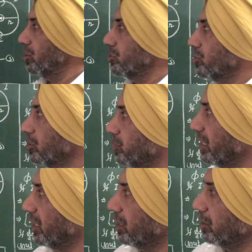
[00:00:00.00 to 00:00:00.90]
So
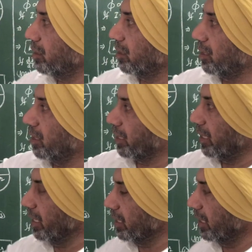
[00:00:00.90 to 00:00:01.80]
it is
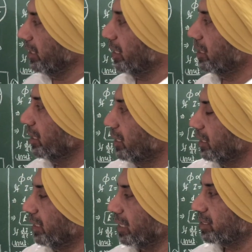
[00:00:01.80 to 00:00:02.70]
again clear
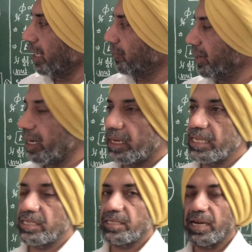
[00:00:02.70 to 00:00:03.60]
that
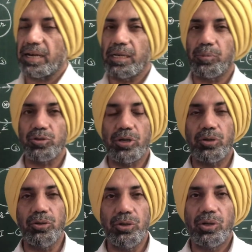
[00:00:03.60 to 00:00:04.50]
self-inductance is directly proportional
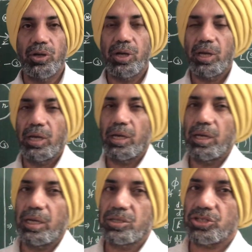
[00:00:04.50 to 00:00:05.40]
to
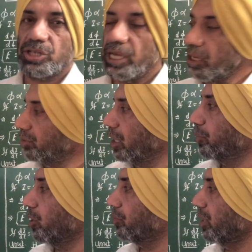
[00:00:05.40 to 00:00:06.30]
square of the
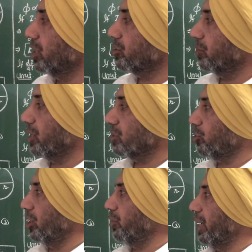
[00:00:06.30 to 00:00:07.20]
number of turns of the
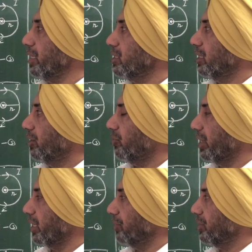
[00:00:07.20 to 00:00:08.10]
solenoid for a
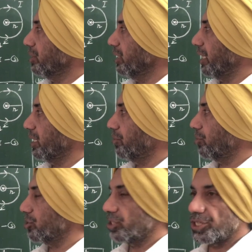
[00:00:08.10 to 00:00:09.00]
given area of
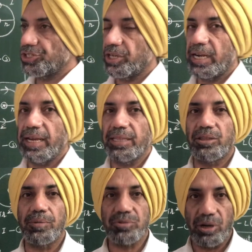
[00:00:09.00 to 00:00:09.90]
cross section and length
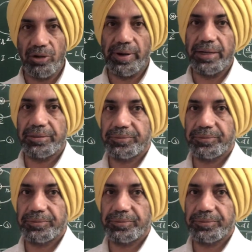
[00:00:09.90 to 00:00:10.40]
of solenoid.